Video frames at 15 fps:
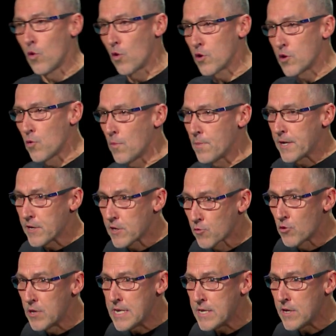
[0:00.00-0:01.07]
or you want me to
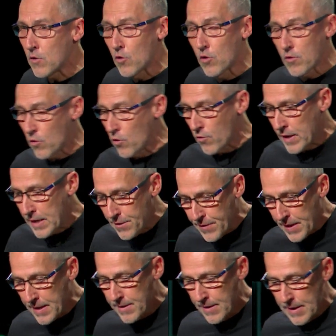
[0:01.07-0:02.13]
greet or, or any,
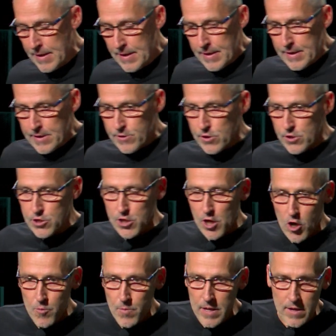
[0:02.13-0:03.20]
then just
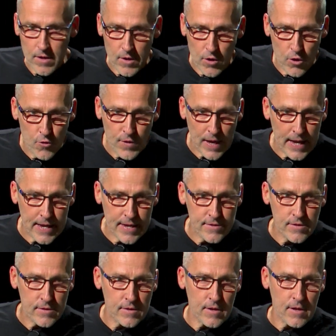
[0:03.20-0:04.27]
show me who that
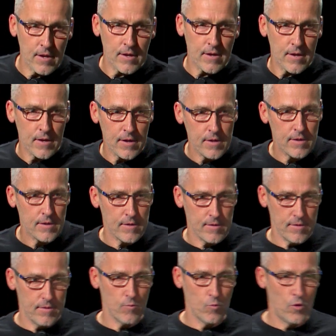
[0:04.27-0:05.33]
is and, and, and
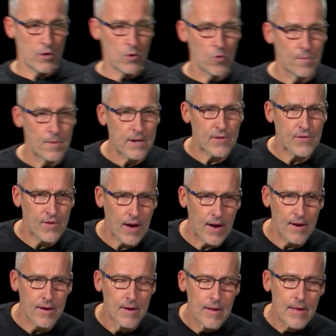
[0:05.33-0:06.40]
what you want me to
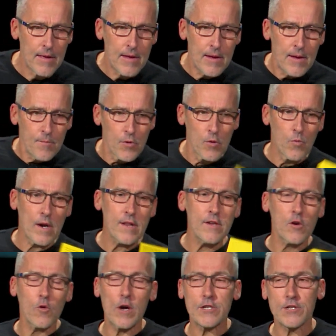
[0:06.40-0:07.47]
say. But one of
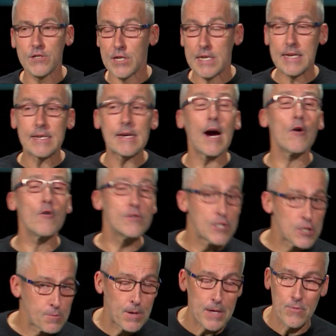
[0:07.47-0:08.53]
the questions he
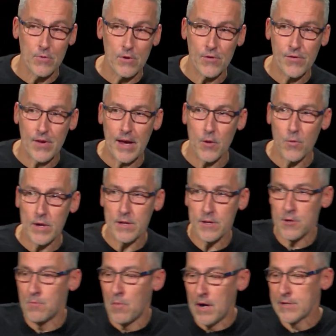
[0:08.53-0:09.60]
encourages people to say when
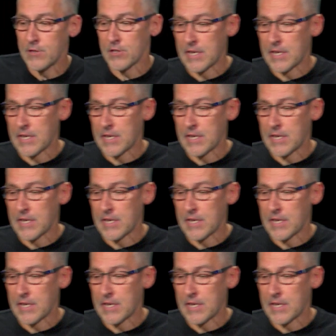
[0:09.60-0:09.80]
you might